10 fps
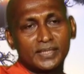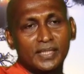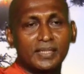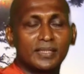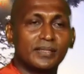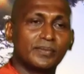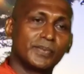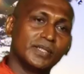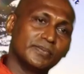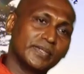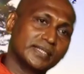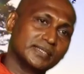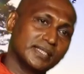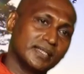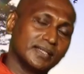
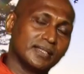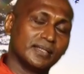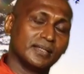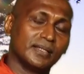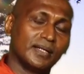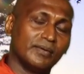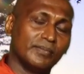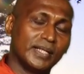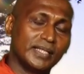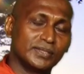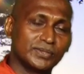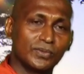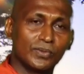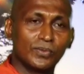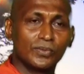and our mind
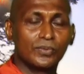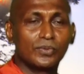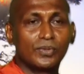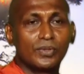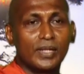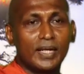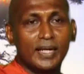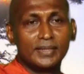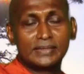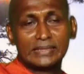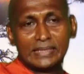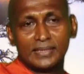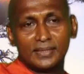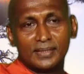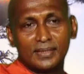so
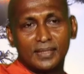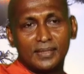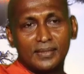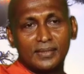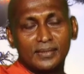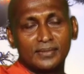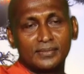agitated and